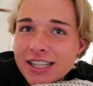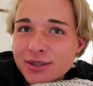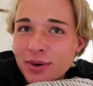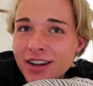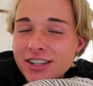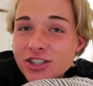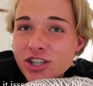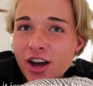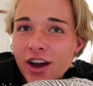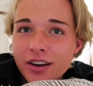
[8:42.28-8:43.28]
this one,
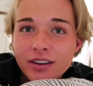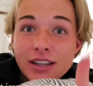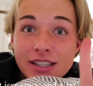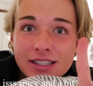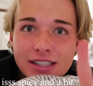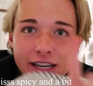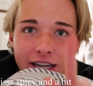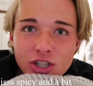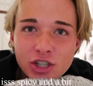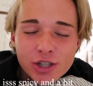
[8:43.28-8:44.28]
so
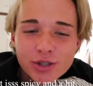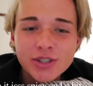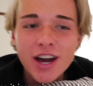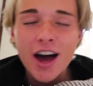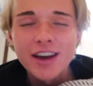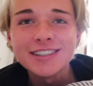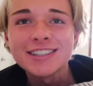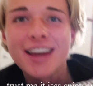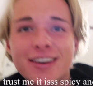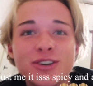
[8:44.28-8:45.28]
stay tuned,
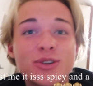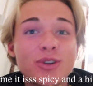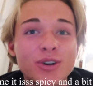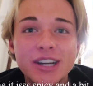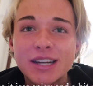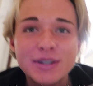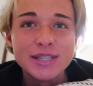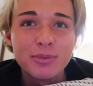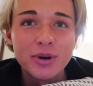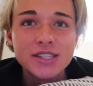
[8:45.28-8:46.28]
guys. You're not gonna be
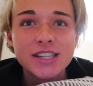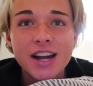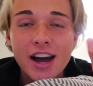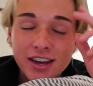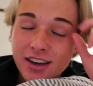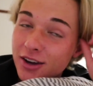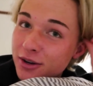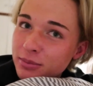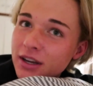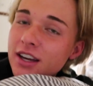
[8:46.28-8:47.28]
disappointed, I
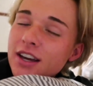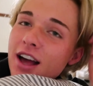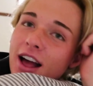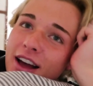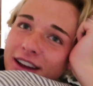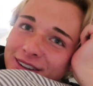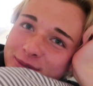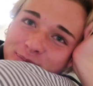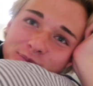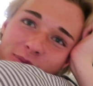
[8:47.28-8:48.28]
hope.
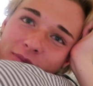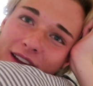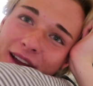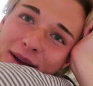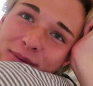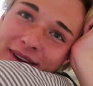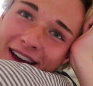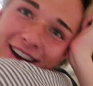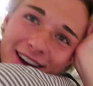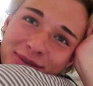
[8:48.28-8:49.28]
But
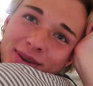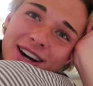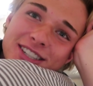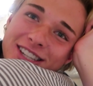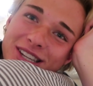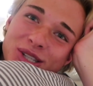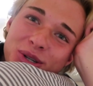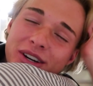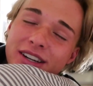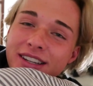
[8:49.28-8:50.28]
yeah, if you guys
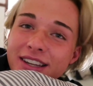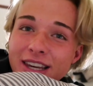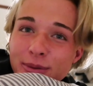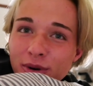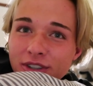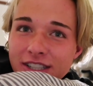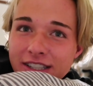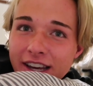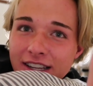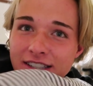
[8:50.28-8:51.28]
enjoyed, keep on
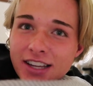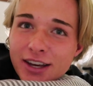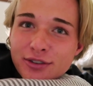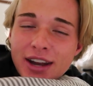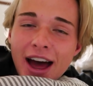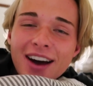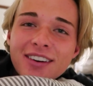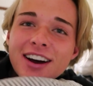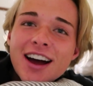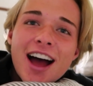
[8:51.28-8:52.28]
staying safe
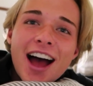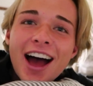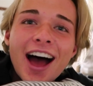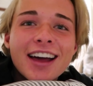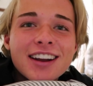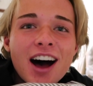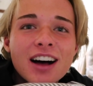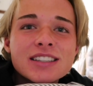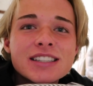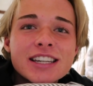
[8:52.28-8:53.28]
now, and
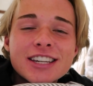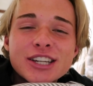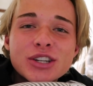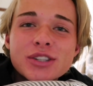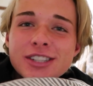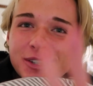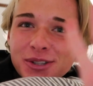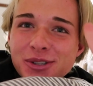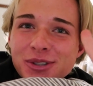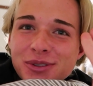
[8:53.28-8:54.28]
I'll see you
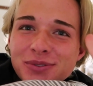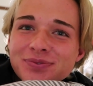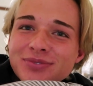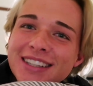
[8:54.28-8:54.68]
soon.